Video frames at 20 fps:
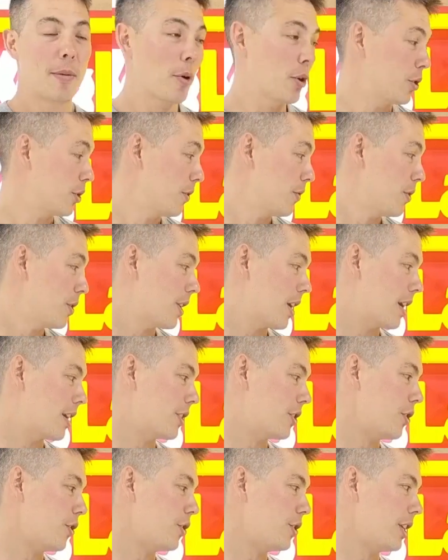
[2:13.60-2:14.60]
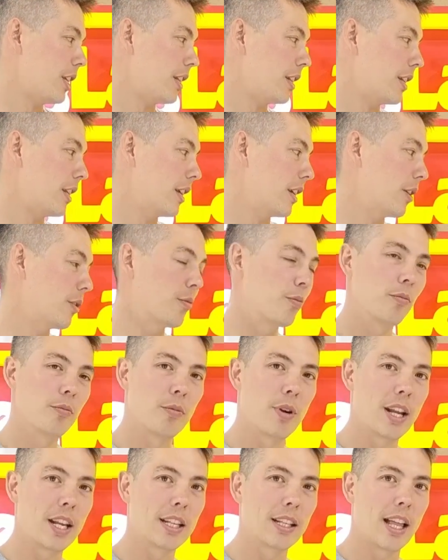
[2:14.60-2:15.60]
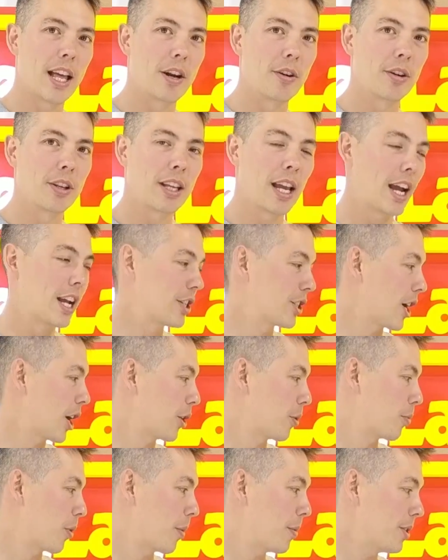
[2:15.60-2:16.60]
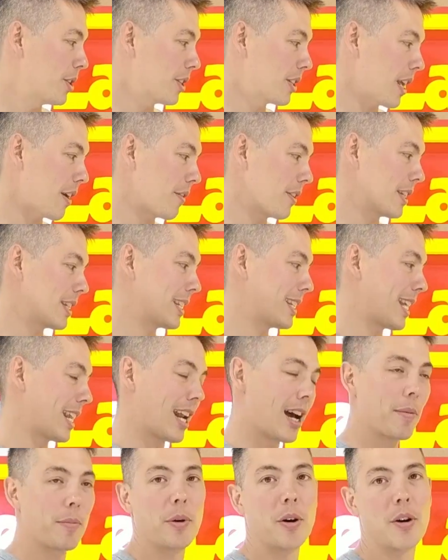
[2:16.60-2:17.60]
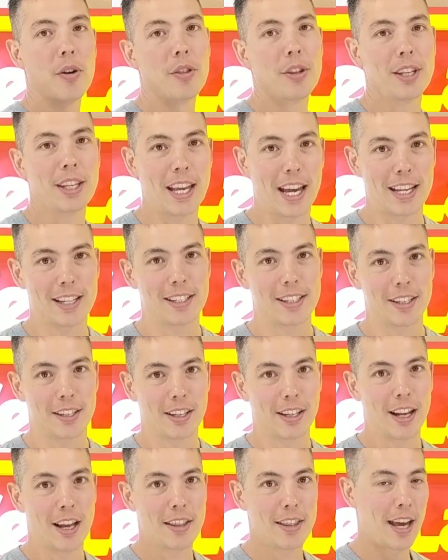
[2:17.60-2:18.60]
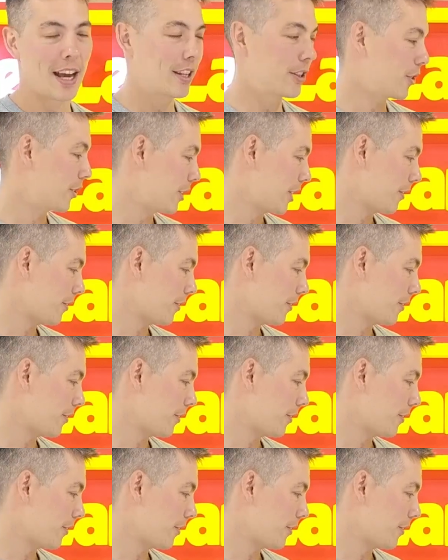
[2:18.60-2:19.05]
Now, most of you guys using the regulator and gauge guard will probably just have it set up on the gas cylinder like that.